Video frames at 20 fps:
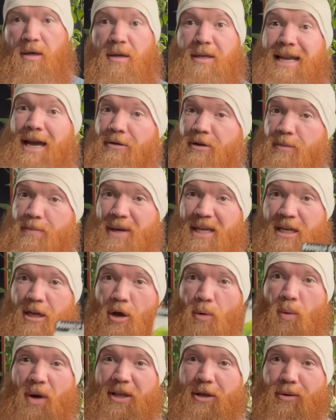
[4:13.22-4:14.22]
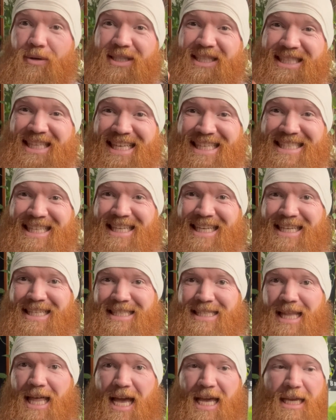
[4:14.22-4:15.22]
Now, depending on what your season
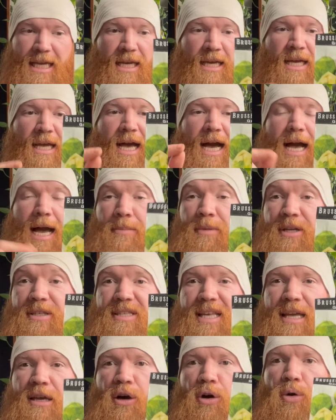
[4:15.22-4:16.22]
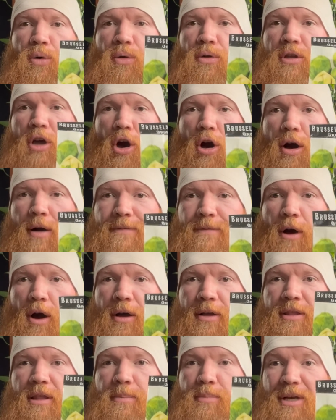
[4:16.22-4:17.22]
is like, I'm going to say hold off
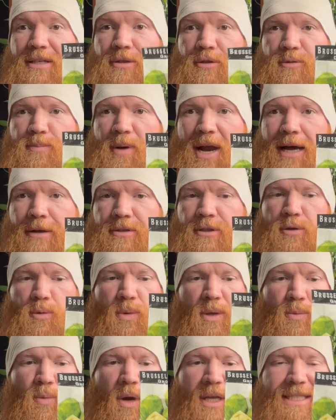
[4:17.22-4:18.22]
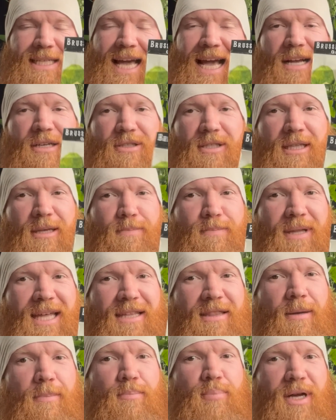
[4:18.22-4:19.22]
on the Brussels sprouts. We want to actually
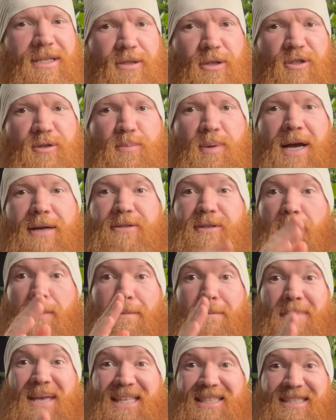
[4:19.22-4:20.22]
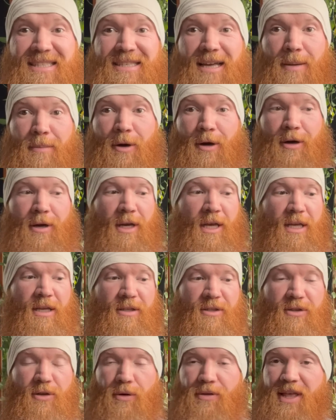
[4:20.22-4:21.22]
plant the Brussels sprouts midsummer
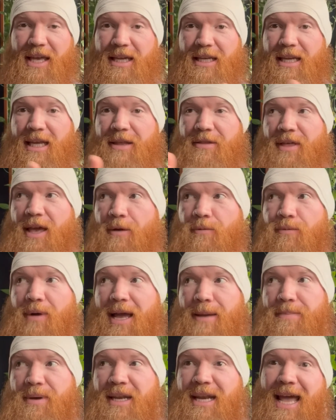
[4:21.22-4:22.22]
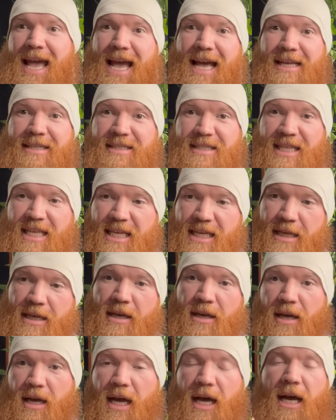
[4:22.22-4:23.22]
so that they ripen as the
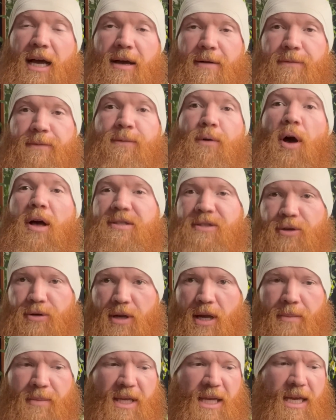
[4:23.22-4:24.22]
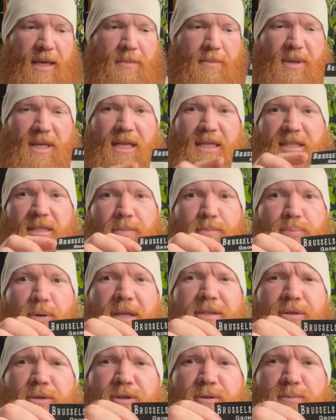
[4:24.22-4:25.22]
uh, frosts are coming in because the
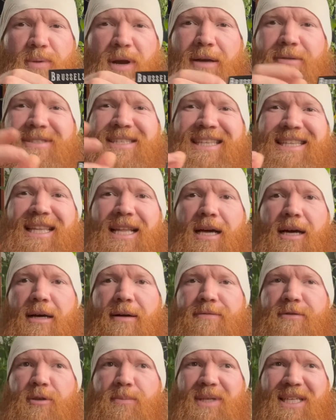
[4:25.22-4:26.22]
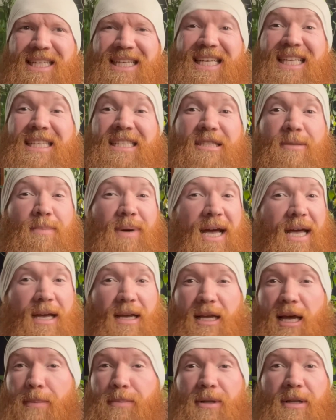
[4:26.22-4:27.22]
Brussels sprouts love to be kissed by a
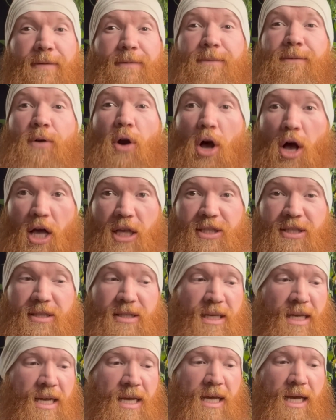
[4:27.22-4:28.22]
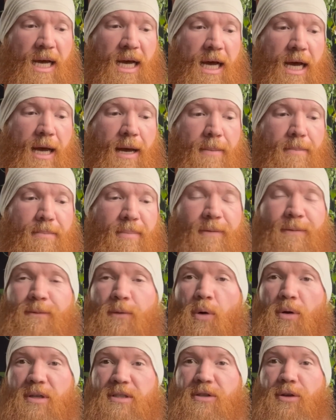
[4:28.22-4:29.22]
couple of frosts. Uh,
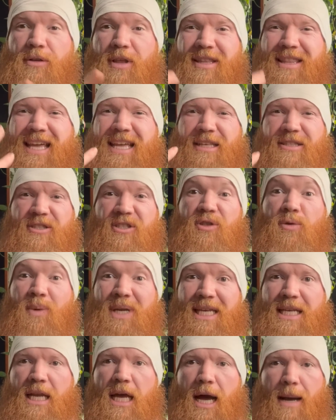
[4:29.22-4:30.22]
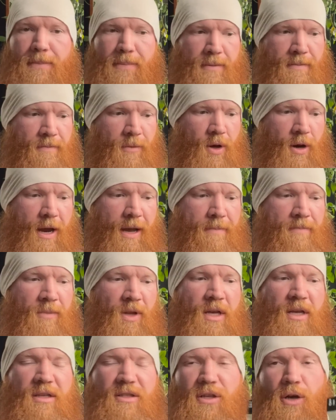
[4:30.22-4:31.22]
before so that they can sweeten up. All right.
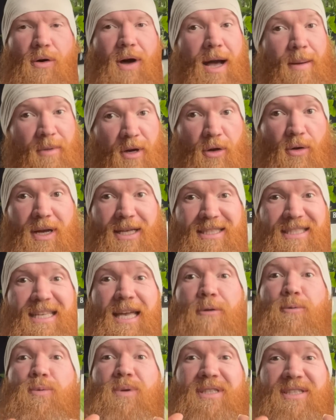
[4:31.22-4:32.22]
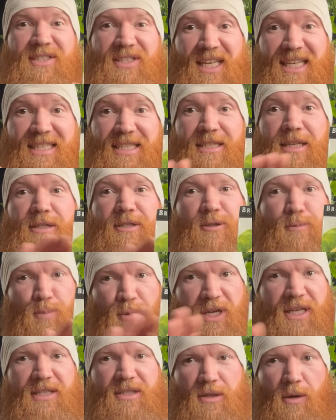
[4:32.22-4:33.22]
So I'm going to go ahead and say resist
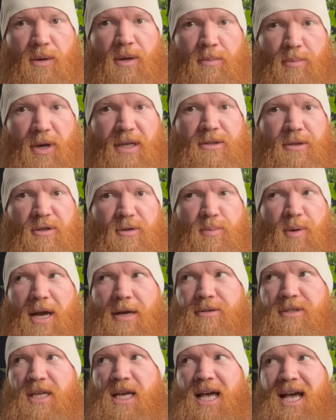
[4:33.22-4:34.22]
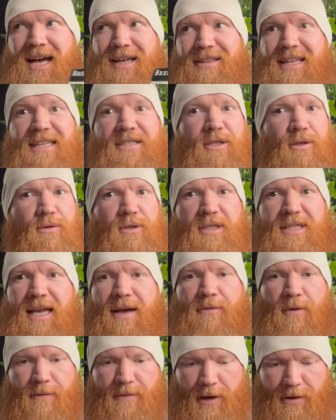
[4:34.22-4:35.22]
spring sowing Brussels sprouts. Unless you just
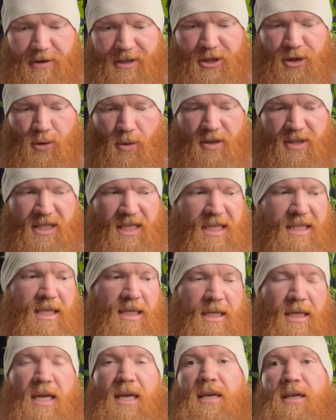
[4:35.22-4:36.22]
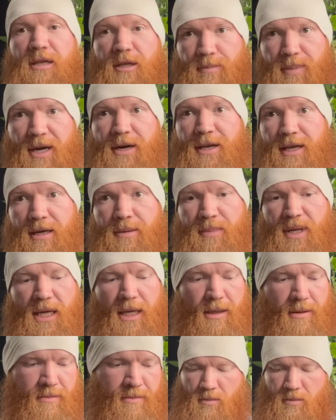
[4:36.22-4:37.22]
have a very short season, you better get them in.